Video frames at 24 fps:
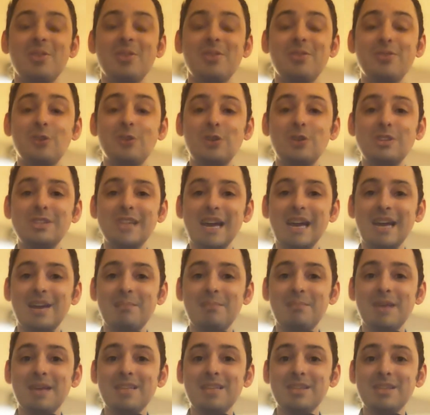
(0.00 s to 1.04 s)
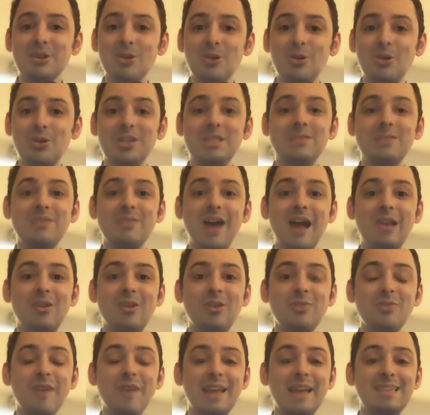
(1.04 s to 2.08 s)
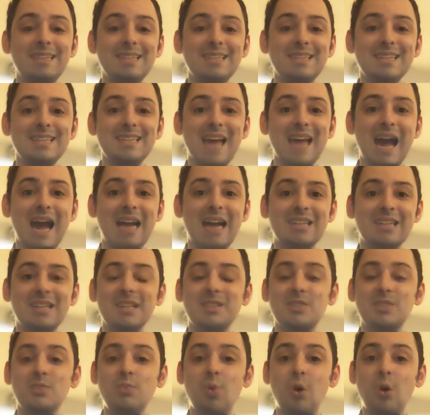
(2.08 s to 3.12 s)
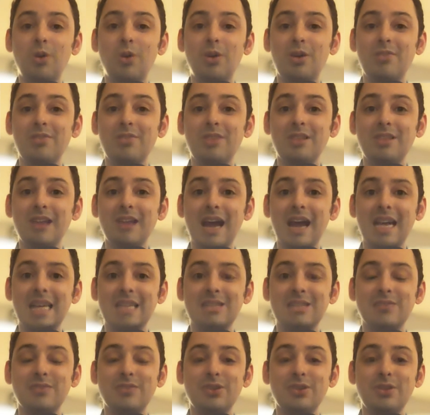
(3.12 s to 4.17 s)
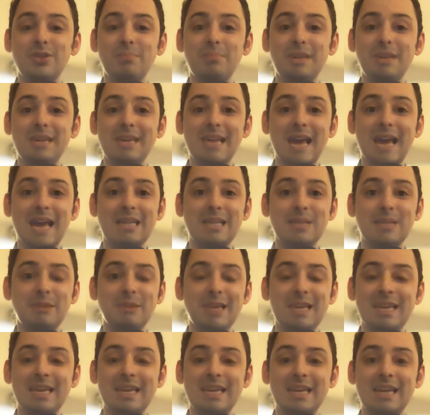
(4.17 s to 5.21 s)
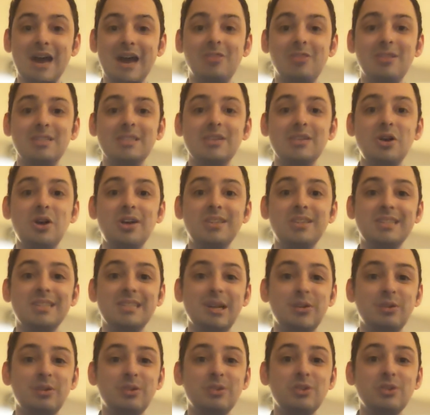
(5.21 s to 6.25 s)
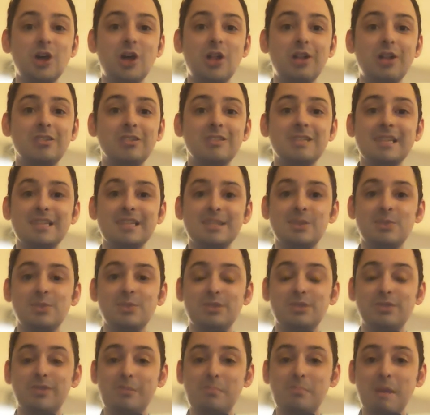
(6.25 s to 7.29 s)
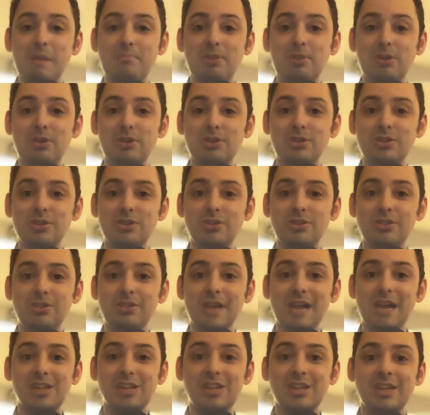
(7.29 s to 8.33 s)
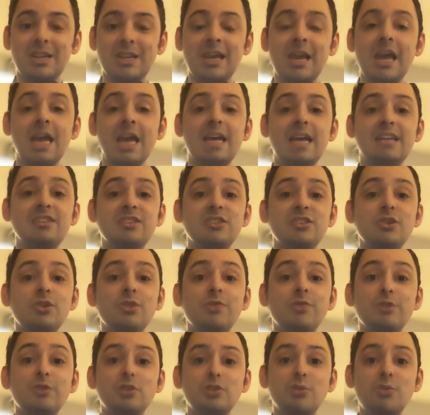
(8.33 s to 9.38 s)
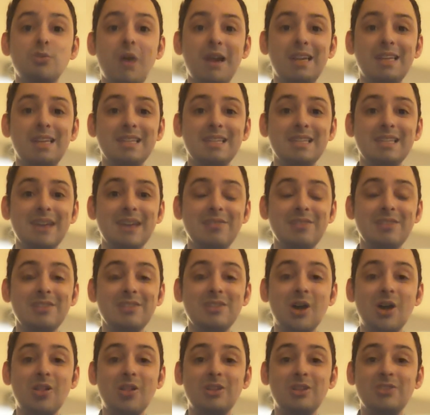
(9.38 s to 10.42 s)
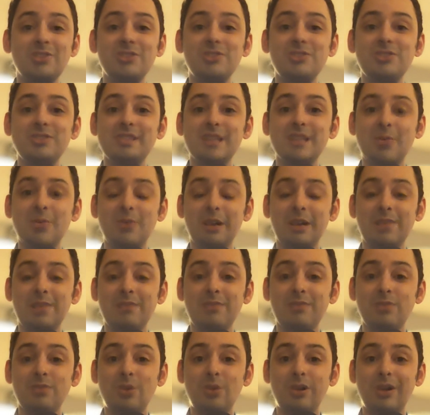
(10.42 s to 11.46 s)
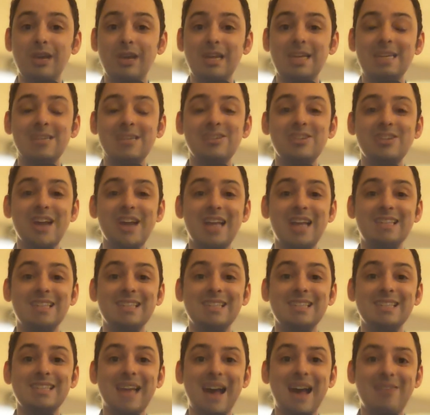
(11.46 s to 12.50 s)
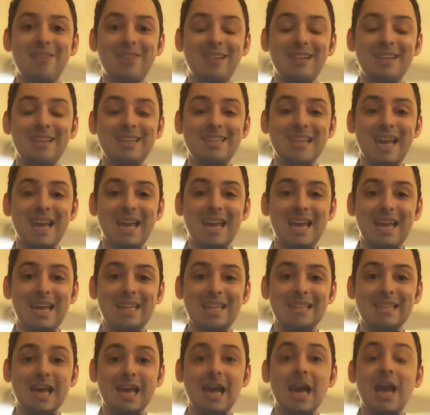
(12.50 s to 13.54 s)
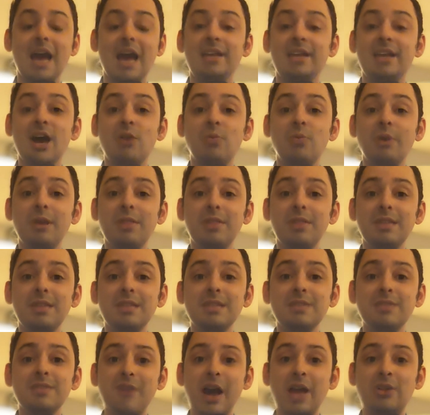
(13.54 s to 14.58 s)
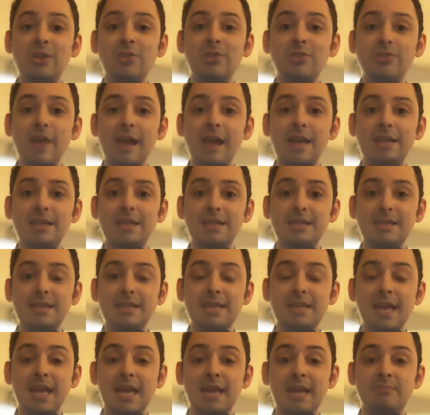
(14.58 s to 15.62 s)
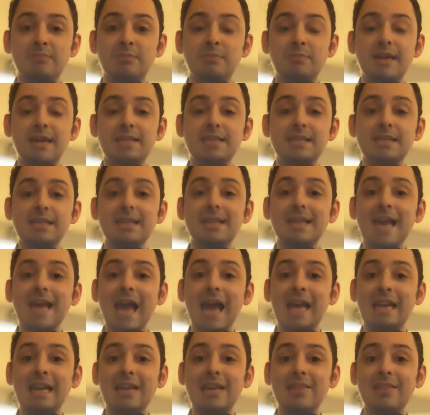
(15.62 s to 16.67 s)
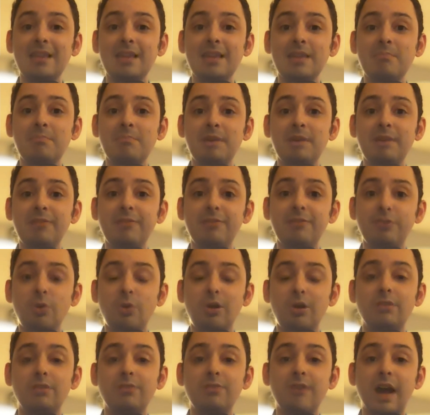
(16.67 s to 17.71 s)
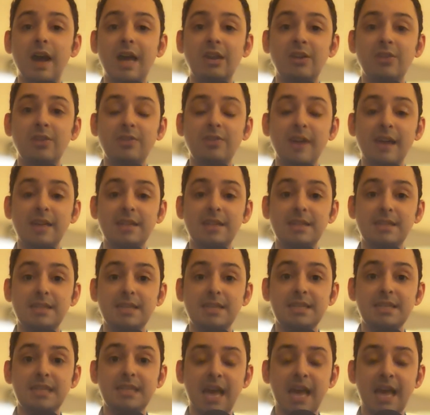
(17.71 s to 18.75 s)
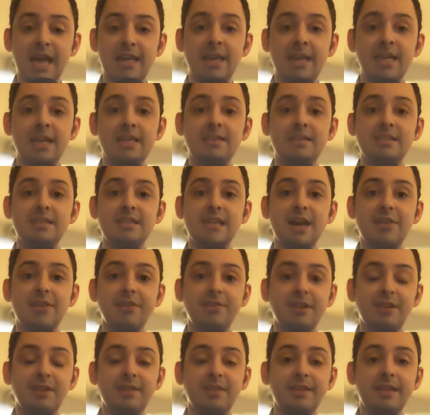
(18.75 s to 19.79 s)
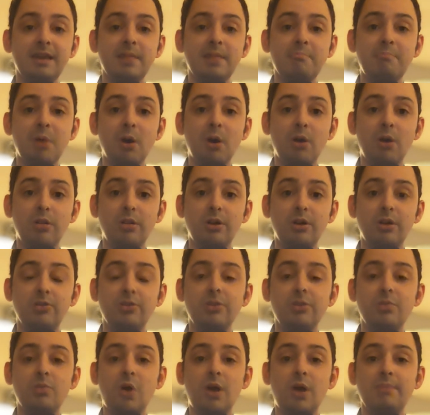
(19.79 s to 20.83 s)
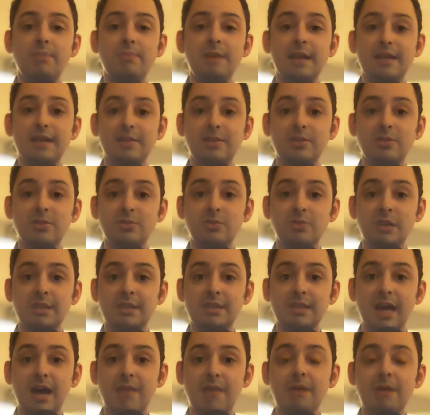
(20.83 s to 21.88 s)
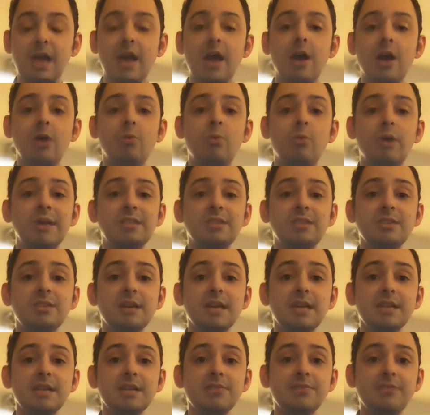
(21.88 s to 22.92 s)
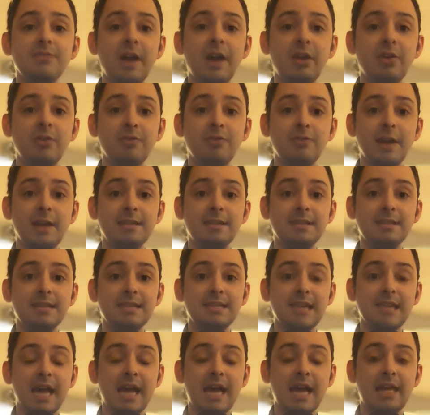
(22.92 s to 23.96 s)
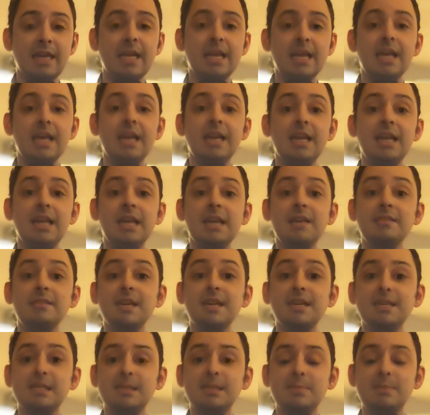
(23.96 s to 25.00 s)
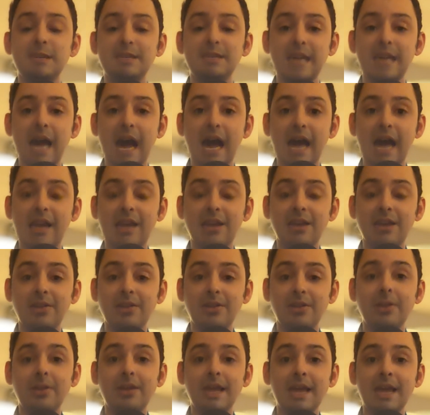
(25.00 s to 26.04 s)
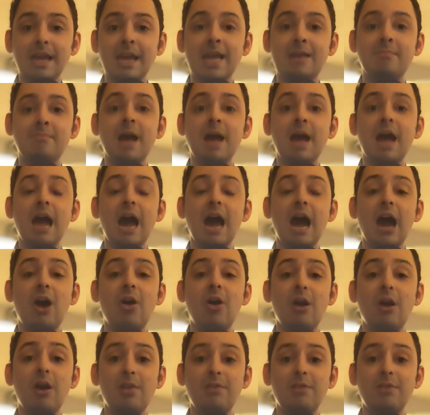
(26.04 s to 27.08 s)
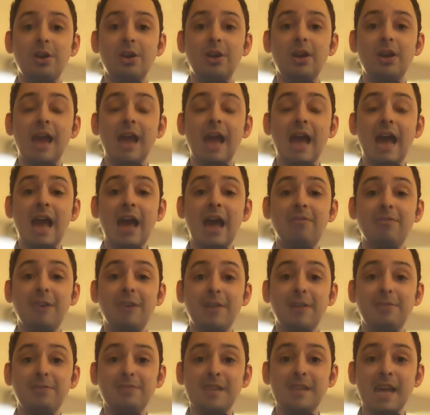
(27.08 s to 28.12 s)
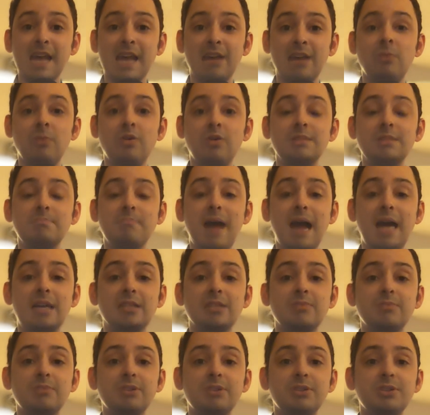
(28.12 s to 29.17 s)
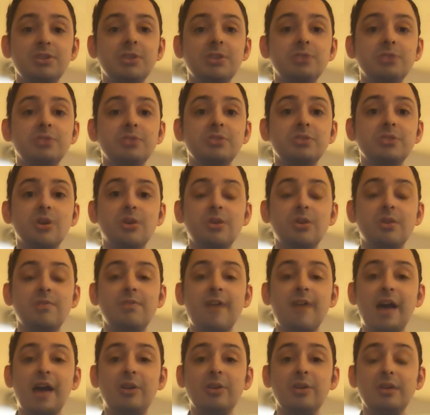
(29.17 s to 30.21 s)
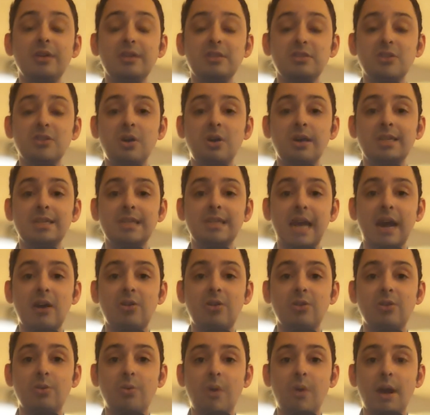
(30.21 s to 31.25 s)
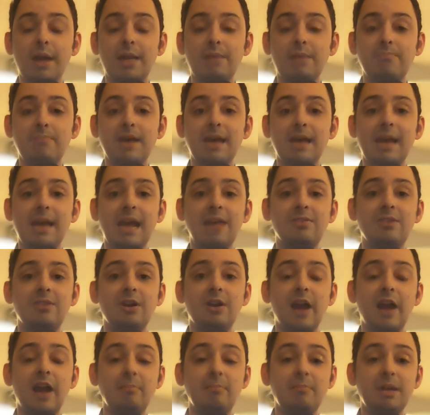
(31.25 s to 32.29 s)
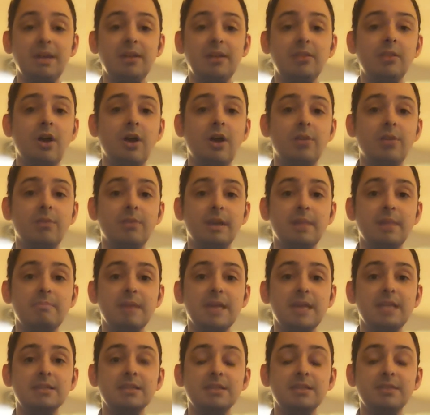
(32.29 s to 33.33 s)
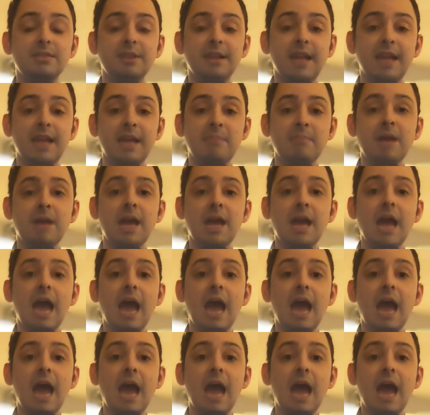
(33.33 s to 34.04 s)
The first item that sold is Final Fantasy Tactics War of the Lions for the PSP. Now this cost $0 as it was from my personal collection. It sold for $27 to someone in Florida in just 7 days. Now with these Final Fantasy games, basically anything before Final Fantasy X is definitely a bolo. You want to pick those ones up. Once you get to Final Fantasy X, it is a spectacular game. However, FF10 was mass produced, so the value has gone down quite a bit, and there have been a lot of remakes of the game.